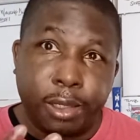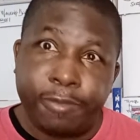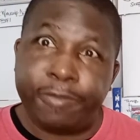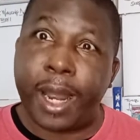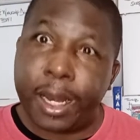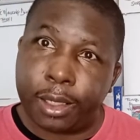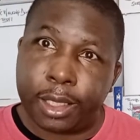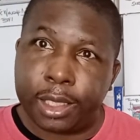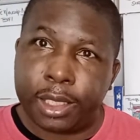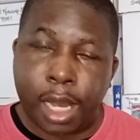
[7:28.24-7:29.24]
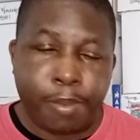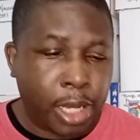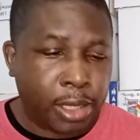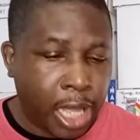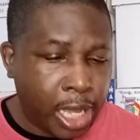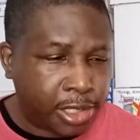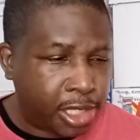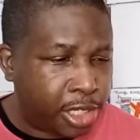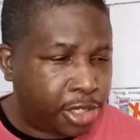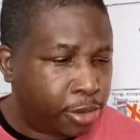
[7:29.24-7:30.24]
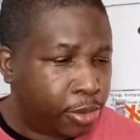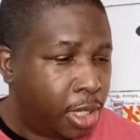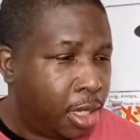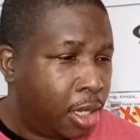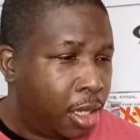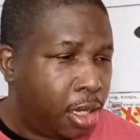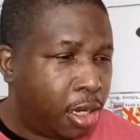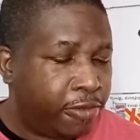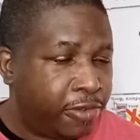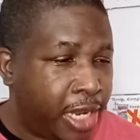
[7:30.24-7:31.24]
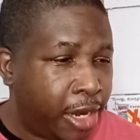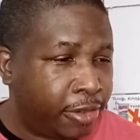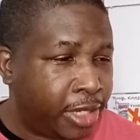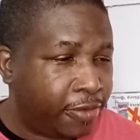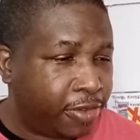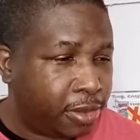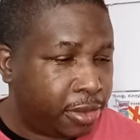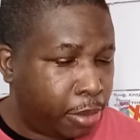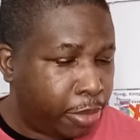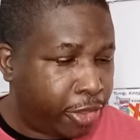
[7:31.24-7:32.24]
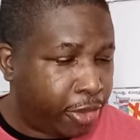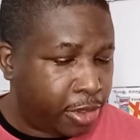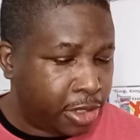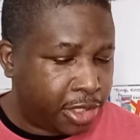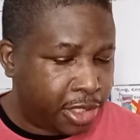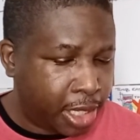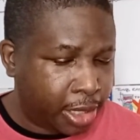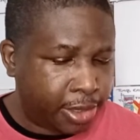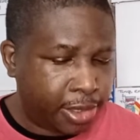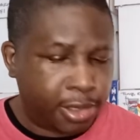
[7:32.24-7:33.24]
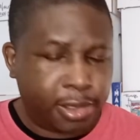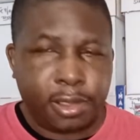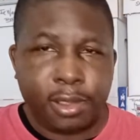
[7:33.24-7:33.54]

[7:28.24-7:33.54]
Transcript: Finally got my last issue of Daredevil number 36